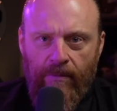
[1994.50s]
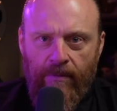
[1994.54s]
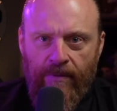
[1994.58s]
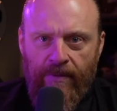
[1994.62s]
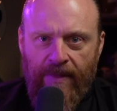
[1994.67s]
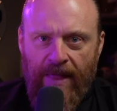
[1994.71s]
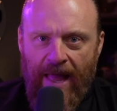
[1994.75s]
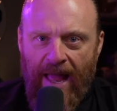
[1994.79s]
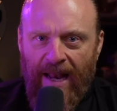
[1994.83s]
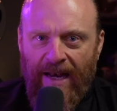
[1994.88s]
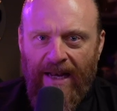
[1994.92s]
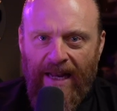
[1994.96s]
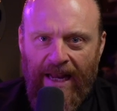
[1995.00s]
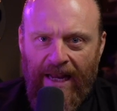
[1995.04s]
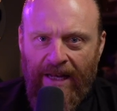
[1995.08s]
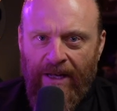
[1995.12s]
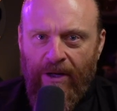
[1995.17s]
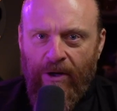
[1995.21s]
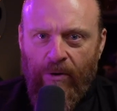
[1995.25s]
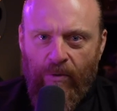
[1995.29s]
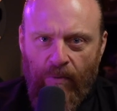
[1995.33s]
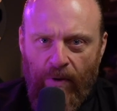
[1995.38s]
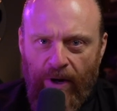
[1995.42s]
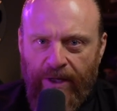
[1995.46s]
that
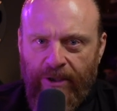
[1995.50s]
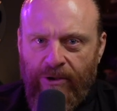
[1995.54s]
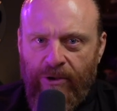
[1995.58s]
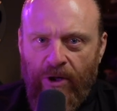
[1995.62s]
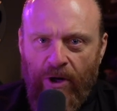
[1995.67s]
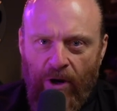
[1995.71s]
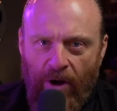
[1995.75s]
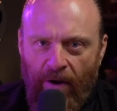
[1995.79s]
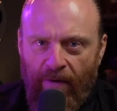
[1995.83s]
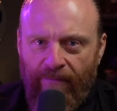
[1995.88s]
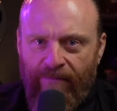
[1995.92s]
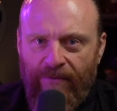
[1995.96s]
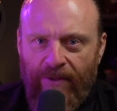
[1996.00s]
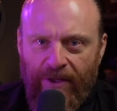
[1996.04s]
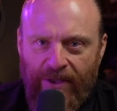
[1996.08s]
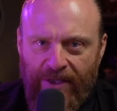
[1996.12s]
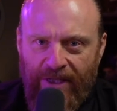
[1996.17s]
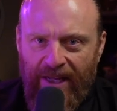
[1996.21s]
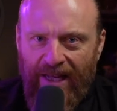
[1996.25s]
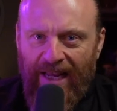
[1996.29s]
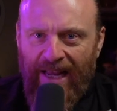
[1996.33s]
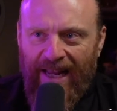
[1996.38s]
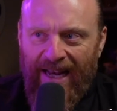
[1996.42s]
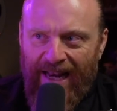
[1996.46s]
integration of the
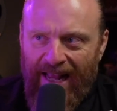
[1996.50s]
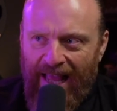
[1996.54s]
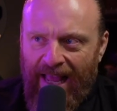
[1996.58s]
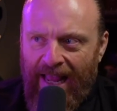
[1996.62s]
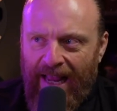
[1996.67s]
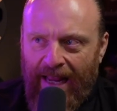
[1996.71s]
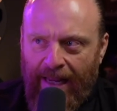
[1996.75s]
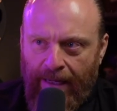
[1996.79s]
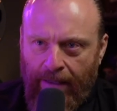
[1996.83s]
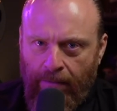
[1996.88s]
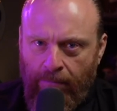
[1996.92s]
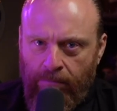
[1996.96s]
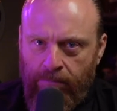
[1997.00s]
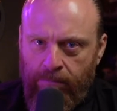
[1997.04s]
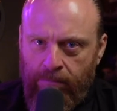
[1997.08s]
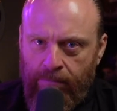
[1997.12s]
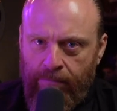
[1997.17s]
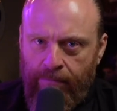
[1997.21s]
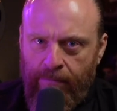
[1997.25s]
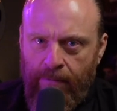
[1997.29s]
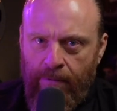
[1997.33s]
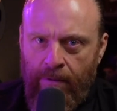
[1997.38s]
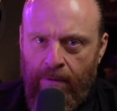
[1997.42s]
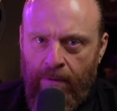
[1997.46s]
DNA,
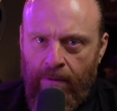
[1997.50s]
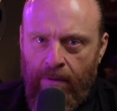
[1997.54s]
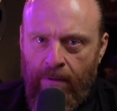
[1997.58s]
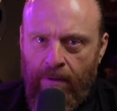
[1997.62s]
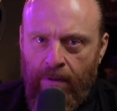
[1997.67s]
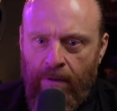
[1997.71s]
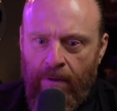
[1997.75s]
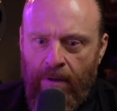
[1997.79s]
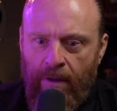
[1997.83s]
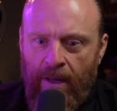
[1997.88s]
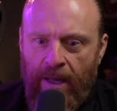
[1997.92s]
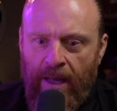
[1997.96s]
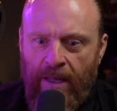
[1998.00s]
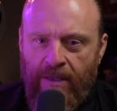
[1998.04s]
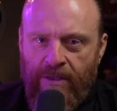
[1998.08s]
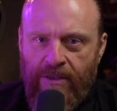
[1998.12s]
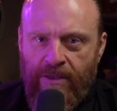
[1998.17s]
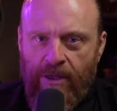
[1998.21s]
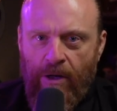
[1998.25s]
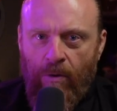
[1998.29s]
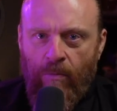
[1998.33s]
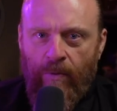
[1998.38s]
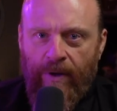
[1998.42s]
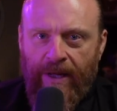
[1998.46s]
mm-hmm. and
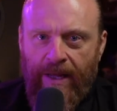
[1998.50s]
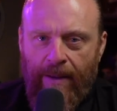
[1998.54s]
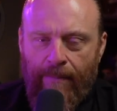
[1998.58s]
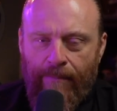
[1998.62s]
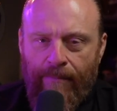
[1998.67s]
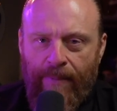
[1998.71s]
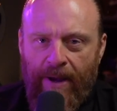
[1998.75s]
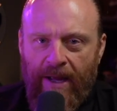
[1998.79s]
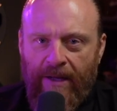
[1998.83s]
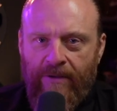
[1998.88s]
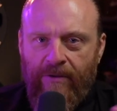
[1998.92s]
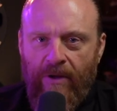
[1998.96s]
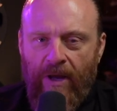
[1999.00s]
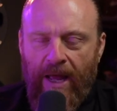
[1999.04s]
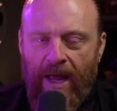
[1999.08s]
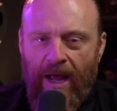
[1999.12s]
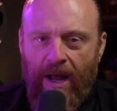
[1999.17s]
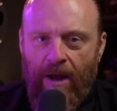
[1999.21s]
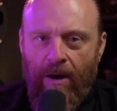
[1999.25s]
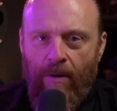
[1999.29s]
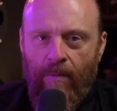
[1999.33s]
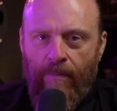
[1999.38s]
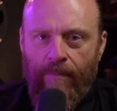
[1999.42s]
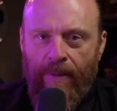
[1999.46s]
so we get back to
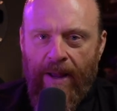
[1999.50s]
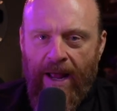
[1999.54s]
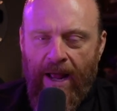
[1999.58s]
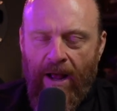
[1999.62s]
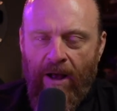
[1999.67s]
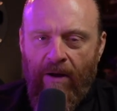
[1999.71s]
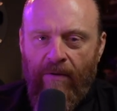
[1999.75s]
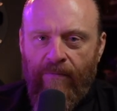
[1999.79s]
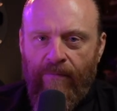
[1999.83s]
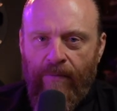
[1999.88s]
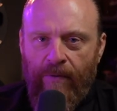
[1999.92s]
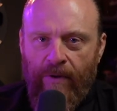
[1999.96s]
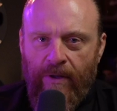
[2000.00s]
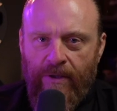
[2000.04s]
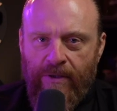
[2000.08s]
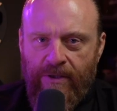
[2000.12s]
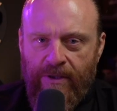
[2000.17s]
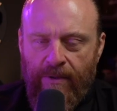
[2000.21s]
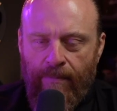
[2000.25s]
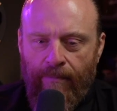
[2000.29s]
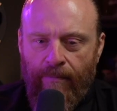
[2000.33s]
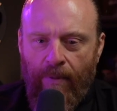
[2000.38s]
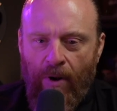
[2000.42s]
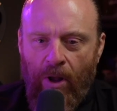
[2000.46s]
how powerful and
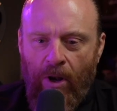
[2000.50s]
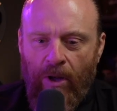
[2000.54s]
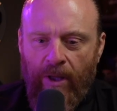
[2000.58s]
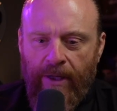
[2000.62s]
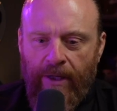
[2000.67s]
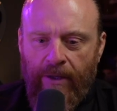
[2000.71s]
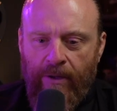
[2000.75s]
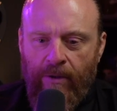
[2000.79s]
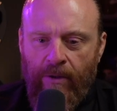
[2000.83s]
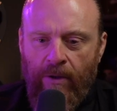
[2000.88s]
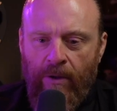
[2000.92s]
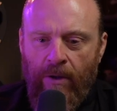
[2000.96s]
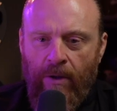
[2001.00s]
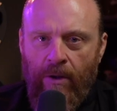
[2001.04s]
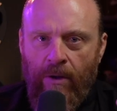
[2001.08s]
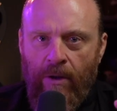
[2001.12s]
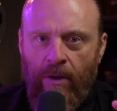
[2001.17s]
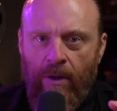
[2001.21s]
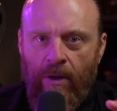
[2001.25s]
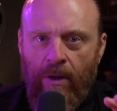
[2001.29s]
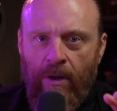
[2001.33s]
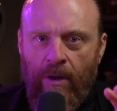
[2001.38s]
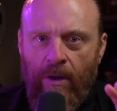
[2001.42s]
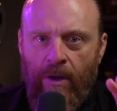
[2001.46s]
symbolic,
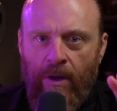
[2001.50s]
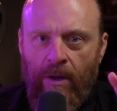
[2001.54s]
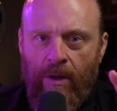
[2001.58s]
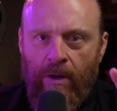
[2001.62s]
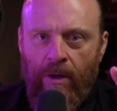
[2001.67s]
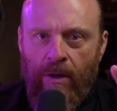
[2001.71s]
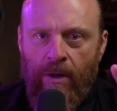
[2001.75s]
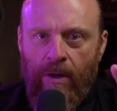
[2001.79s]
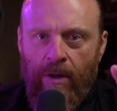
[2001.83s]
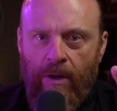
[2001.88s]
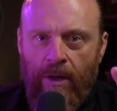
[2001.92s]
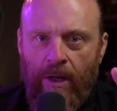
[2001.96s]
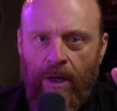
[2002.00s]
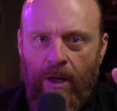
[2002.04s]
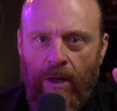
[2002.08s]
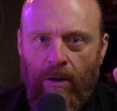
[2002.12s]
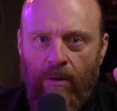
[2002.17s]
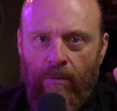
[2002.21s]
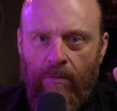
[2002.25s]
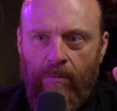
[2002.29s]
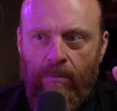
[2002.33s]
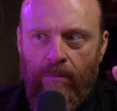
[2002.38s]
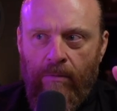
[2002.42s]
you know,